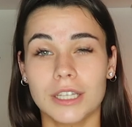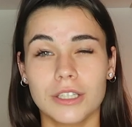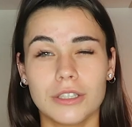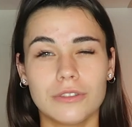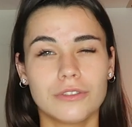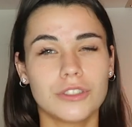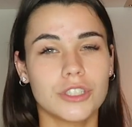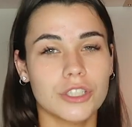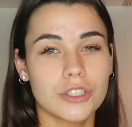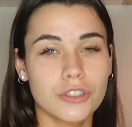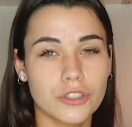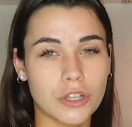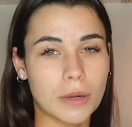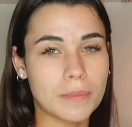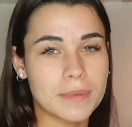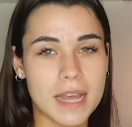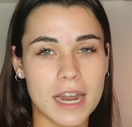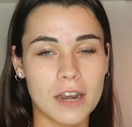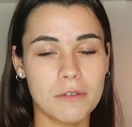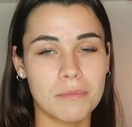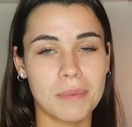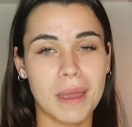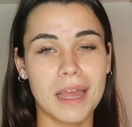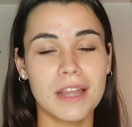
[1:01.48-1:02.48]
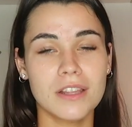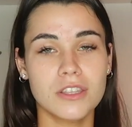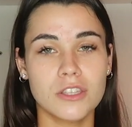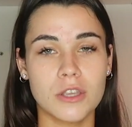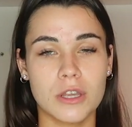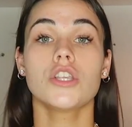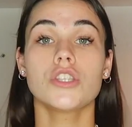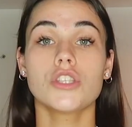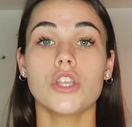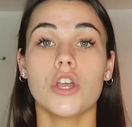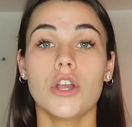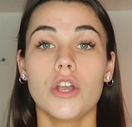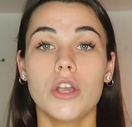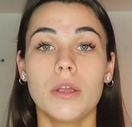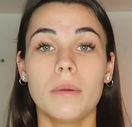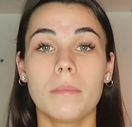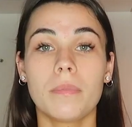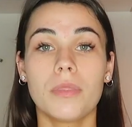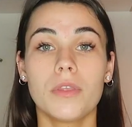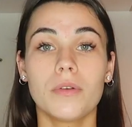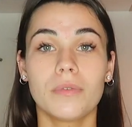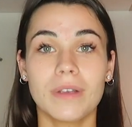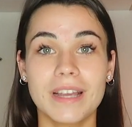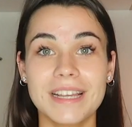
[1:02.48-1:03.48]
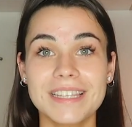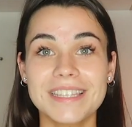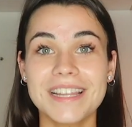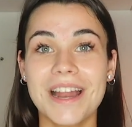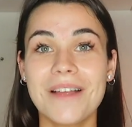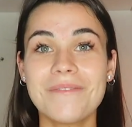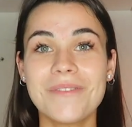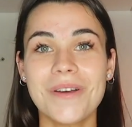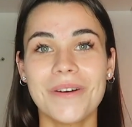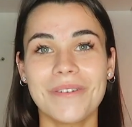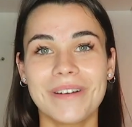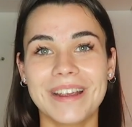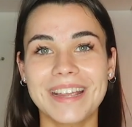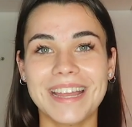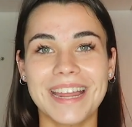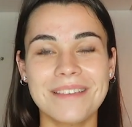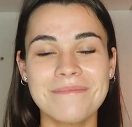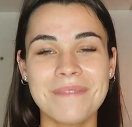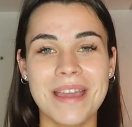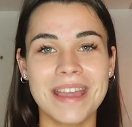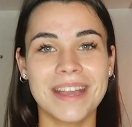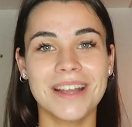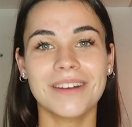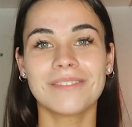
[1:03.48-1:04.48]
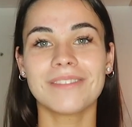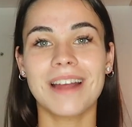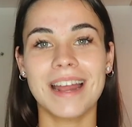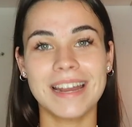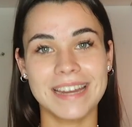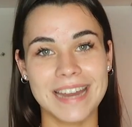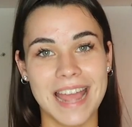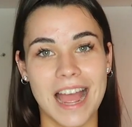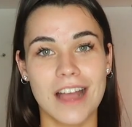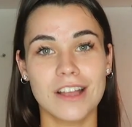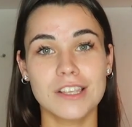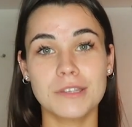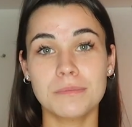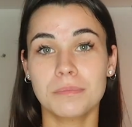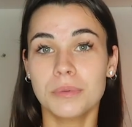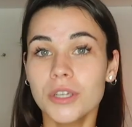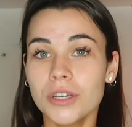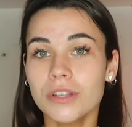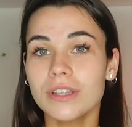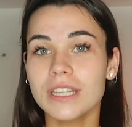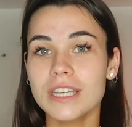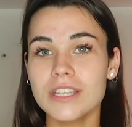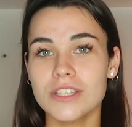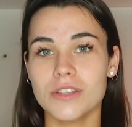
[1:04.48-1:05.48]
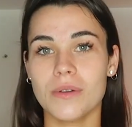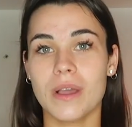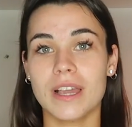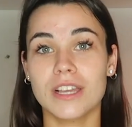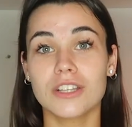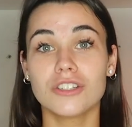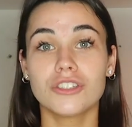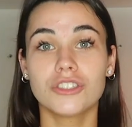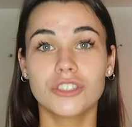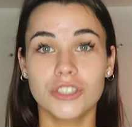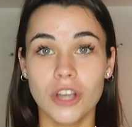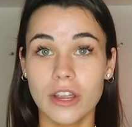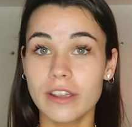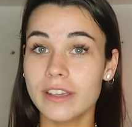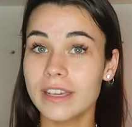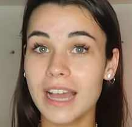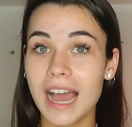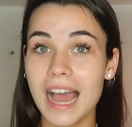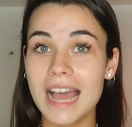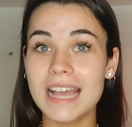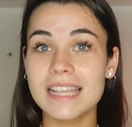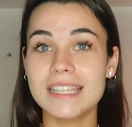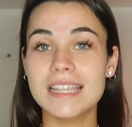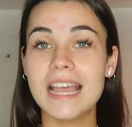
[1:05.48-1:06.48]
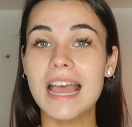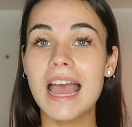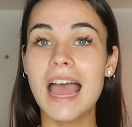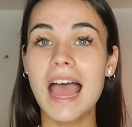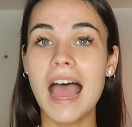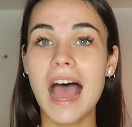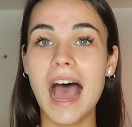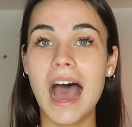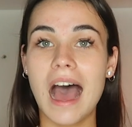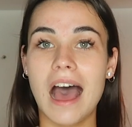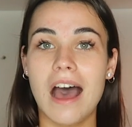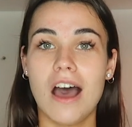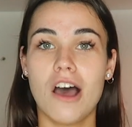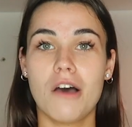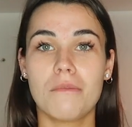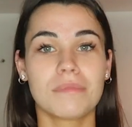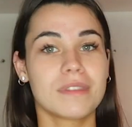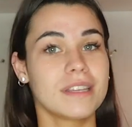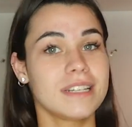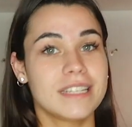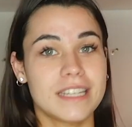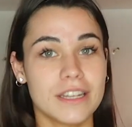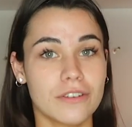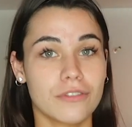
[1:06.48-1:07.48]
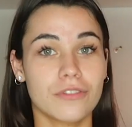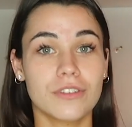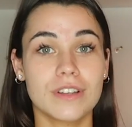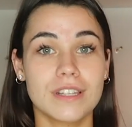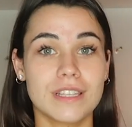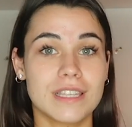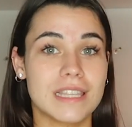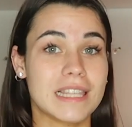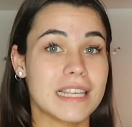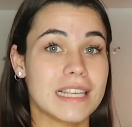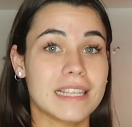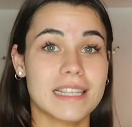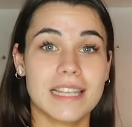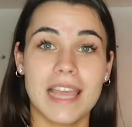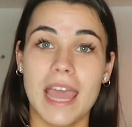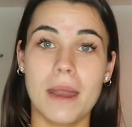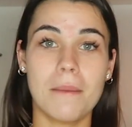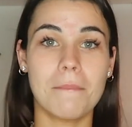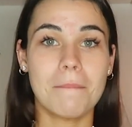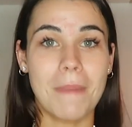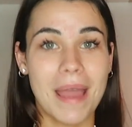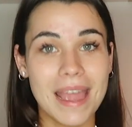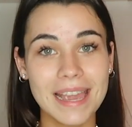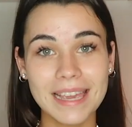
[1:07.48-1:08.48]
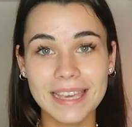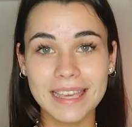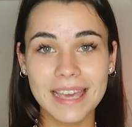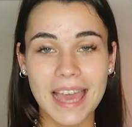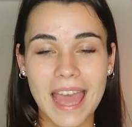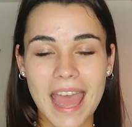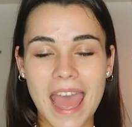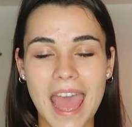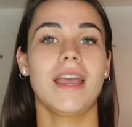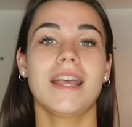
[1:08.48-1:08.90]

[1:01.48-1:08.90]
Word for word: like you just jumped out of bed. So, so the reason I'm not wearing any makeup right now is purely so I can show you guys um, the difference this can make.